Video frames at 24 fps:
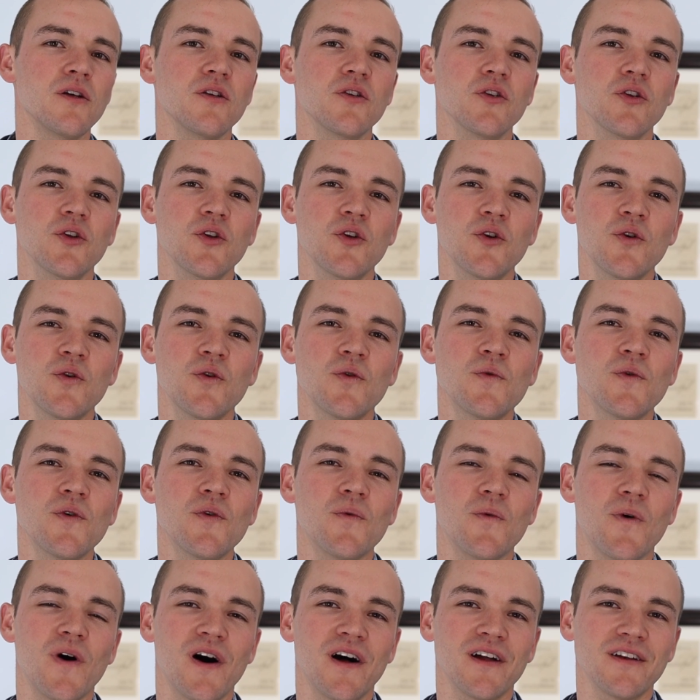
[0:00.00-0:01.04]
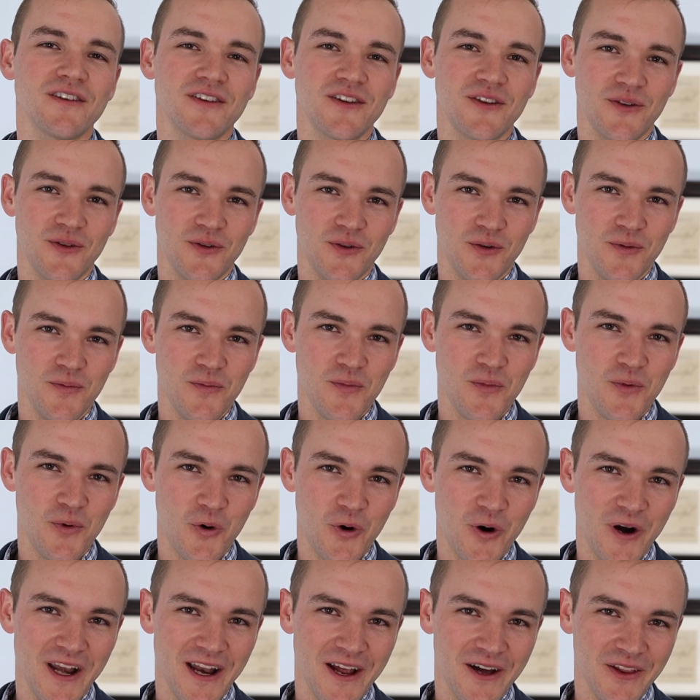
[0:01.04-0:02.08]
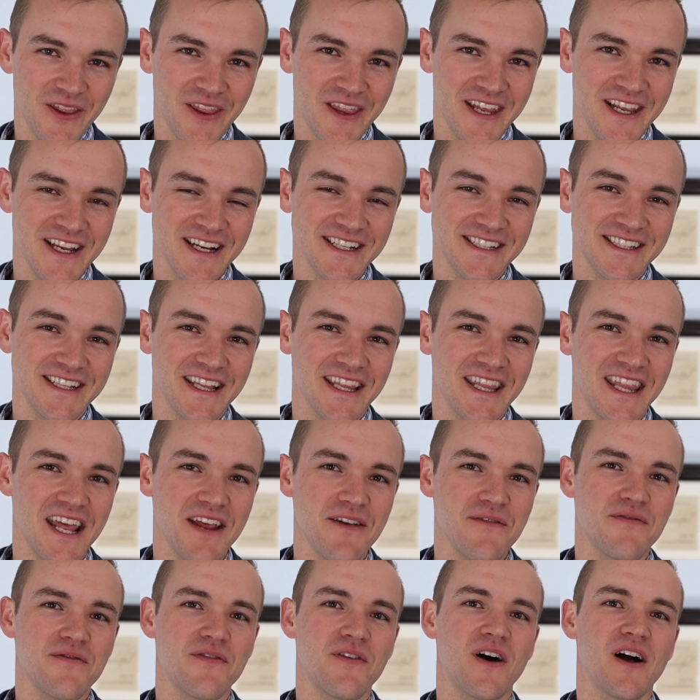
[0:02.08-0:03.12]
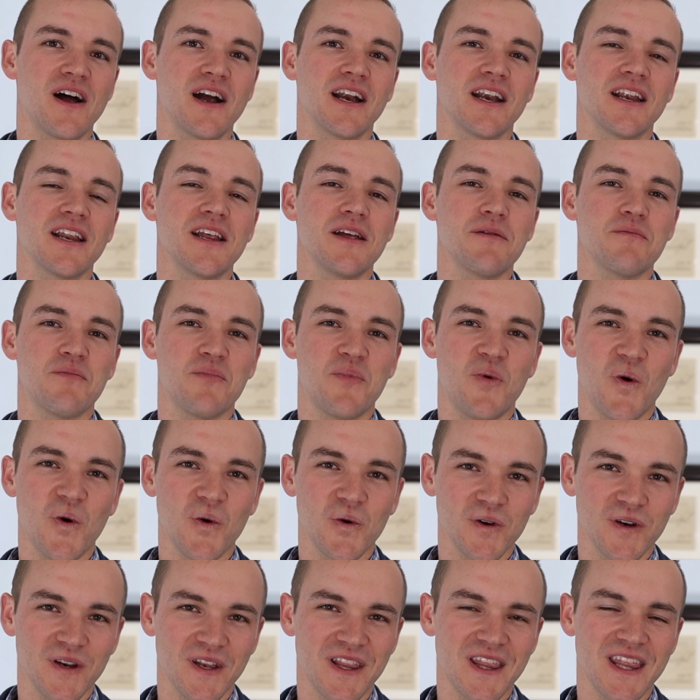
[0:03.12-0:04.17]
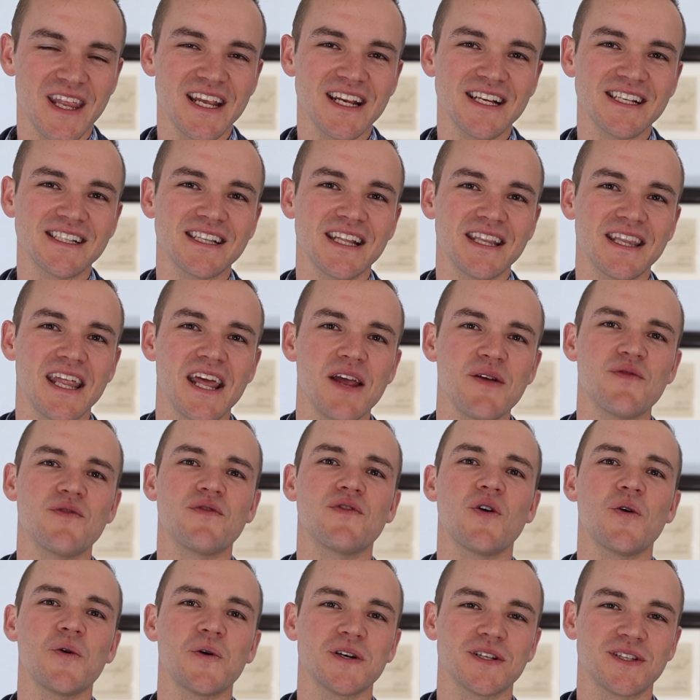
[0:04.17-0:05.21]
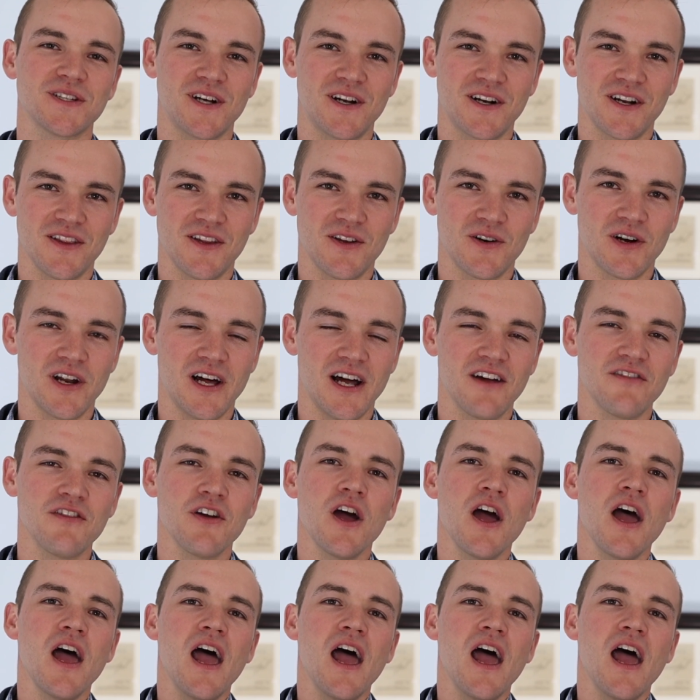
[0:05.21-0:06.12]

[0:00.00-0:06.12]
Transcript: you will want to point out things that they find important, things that they focus on in their life,